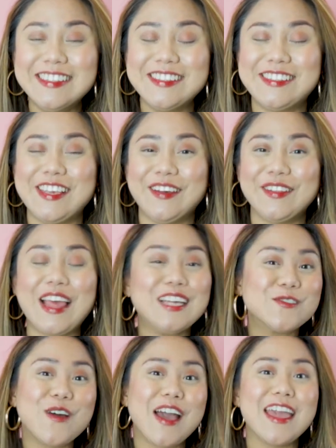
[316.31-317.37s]
So
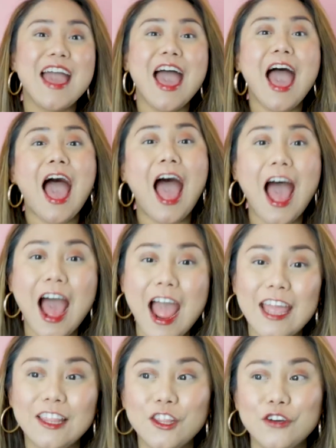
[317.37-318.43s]
that's why
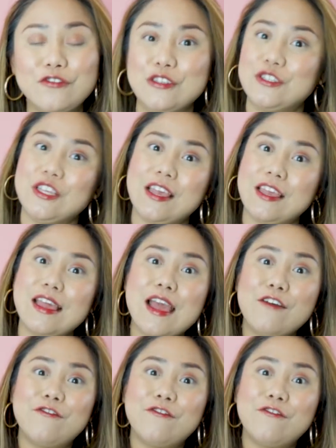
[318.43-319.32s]
I love using